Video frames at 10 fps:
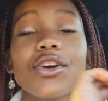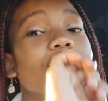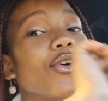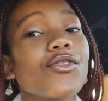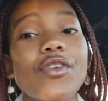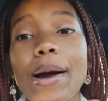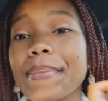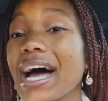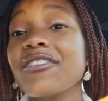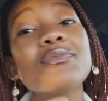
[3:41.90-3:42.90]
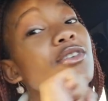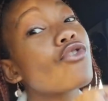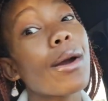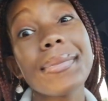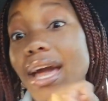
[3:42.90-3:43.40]
you don't rub. I've been
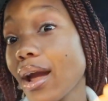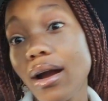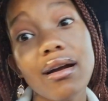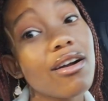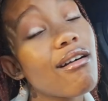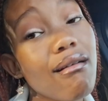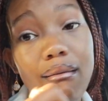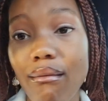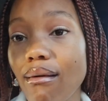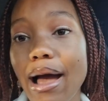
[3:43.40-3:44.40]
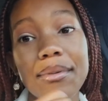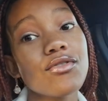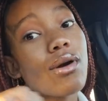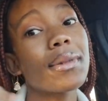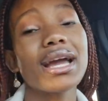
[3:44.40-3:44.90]
rubbing, girl. I've been
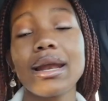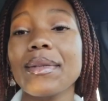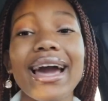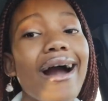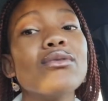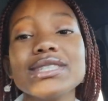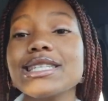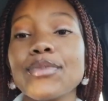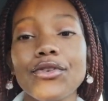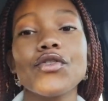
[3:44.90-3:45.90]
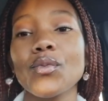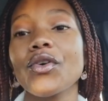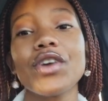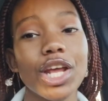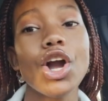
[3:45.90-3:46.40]
rubbing. And I'm like, how is this perfume
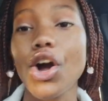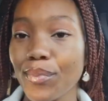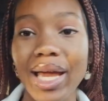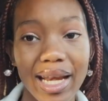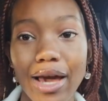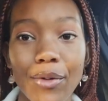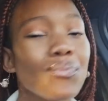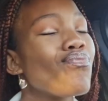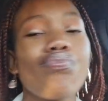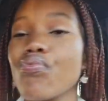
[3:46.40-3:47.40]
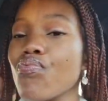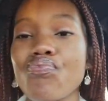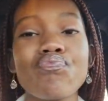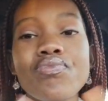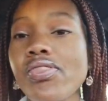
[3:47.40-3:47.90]
already gone by now?
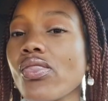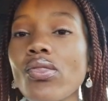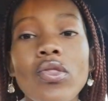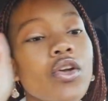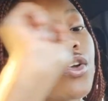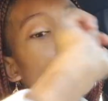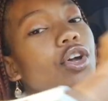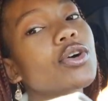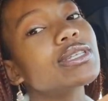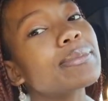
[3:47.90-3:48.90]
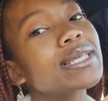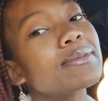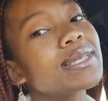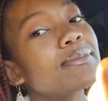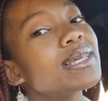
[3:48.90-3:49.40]
Mm-mm. You go tap,
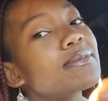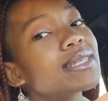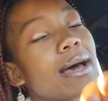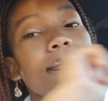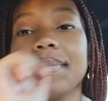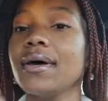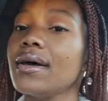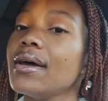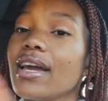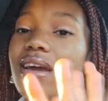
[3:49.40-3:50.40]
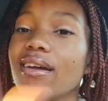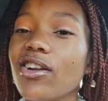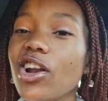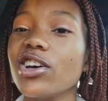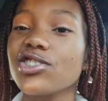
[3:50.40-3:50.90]
tap, tap, tap, tap.
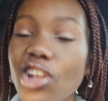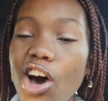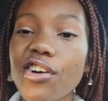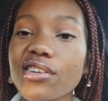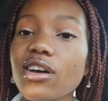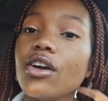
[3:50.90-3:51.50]
It'll last long.